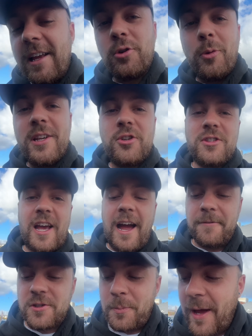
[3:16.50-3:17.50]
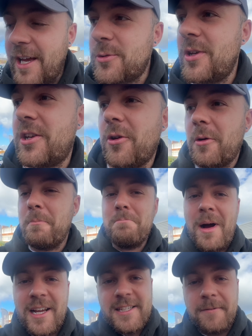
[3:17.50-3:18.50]
always good to have spares when you're doing a
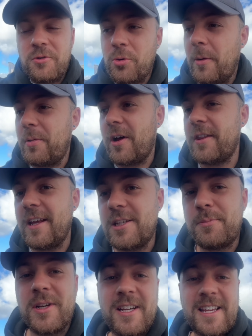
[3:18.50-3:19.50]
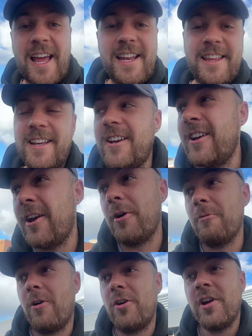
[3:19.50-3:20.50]
massive trip like this because anything can go
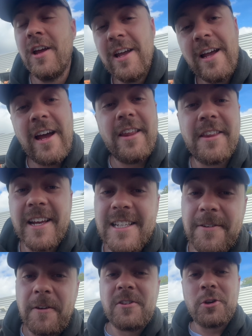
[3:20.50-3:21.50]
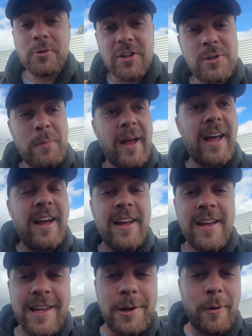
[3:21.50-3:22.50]
wrong. And the thing is, if you took the spare,
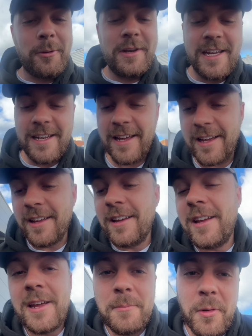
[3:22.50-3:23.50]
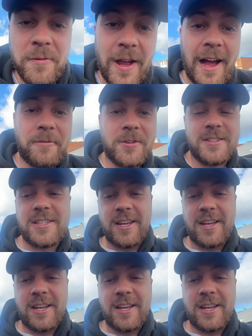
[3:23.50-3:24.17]
you won't need it, but if you haven't,